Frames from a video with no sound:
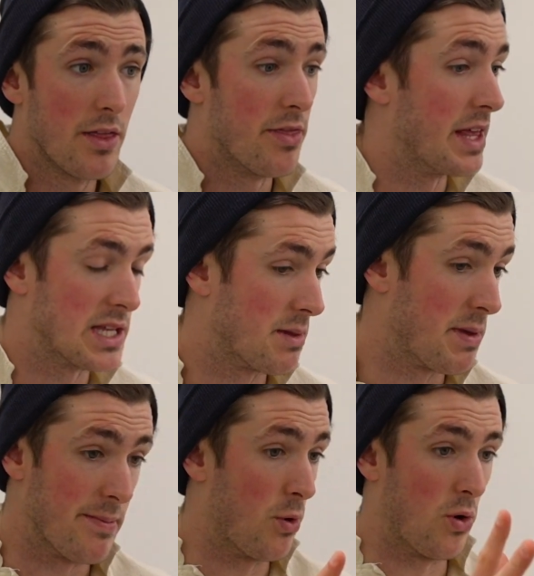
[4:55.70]
These are the
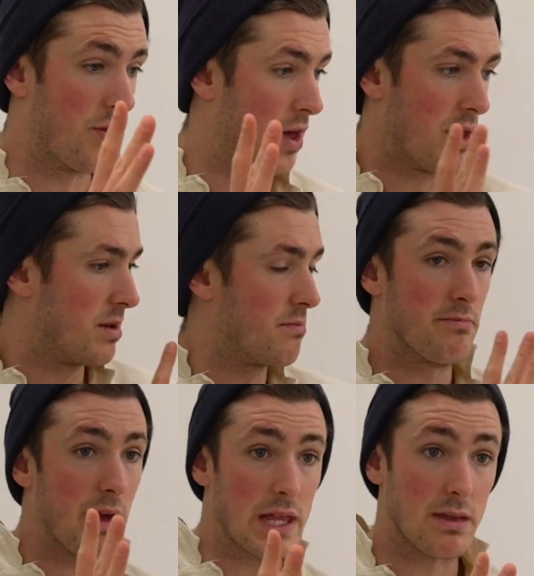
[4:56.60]
people that
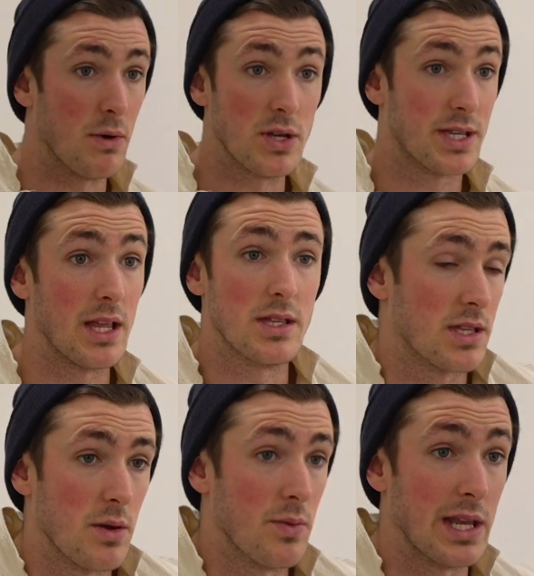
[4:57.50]
make the most
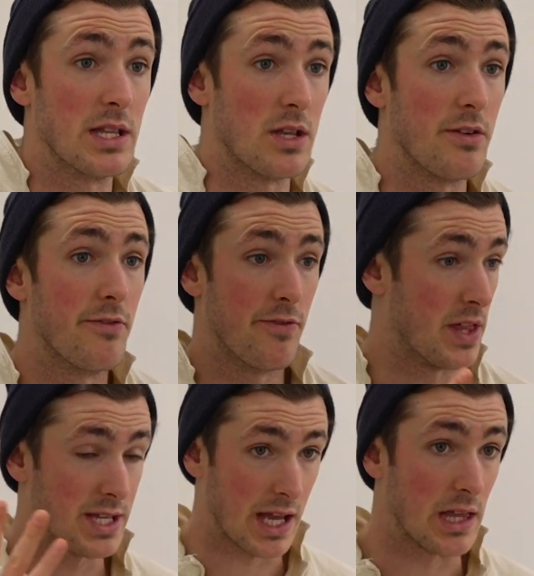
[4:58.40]
sense that we need to
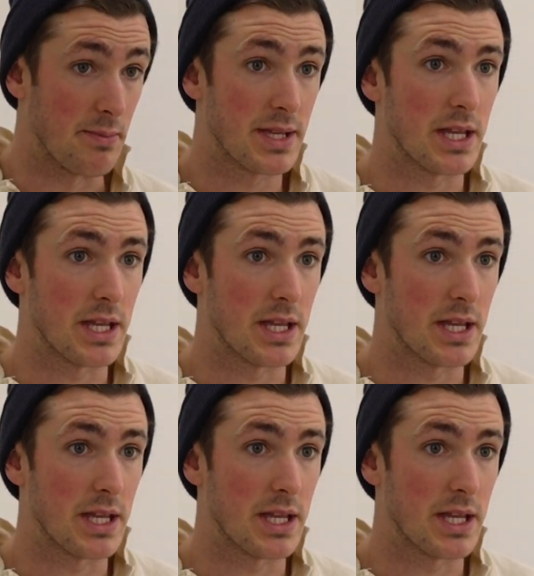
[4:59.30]
for the sake of the